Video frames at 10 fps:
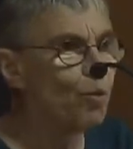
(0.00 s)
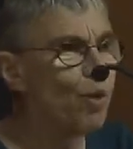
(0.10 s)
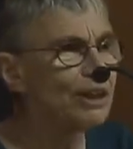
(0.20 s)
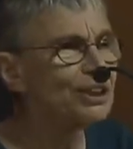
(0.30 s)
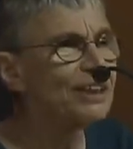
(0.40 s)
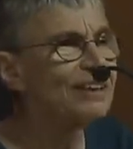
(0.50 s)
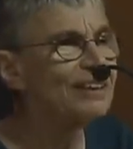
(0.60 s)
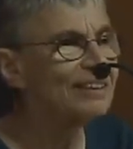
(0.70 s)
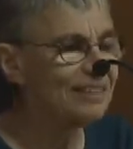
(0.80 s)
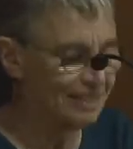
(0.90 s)

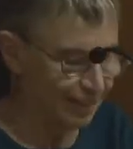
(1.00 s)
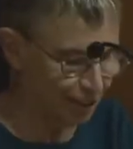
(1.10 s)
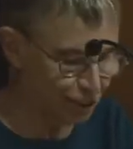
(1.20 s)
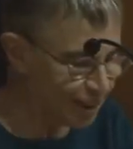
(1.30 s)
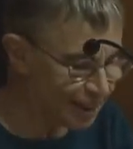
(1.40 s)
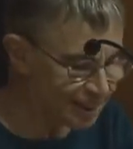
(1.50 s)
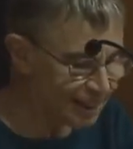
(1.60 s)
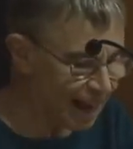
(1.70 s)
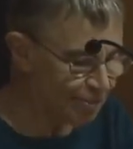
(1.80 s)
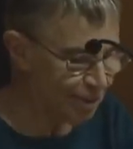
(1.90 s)
Watching she
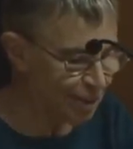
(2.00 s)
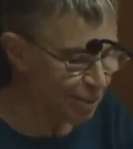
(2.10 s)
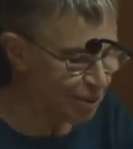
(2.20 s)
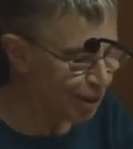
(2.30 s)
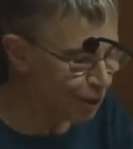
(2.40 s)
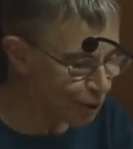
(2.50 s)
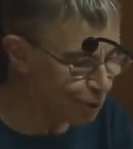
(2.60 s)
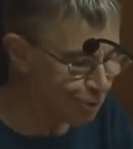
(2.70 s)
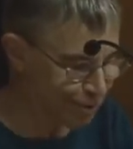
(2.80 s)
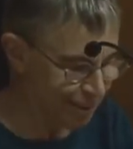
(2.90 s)
doesn't envy them their
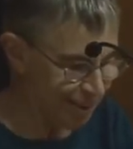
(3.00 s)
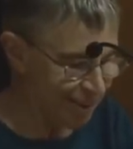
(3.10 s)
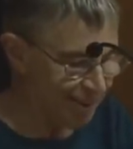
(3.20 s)
youth,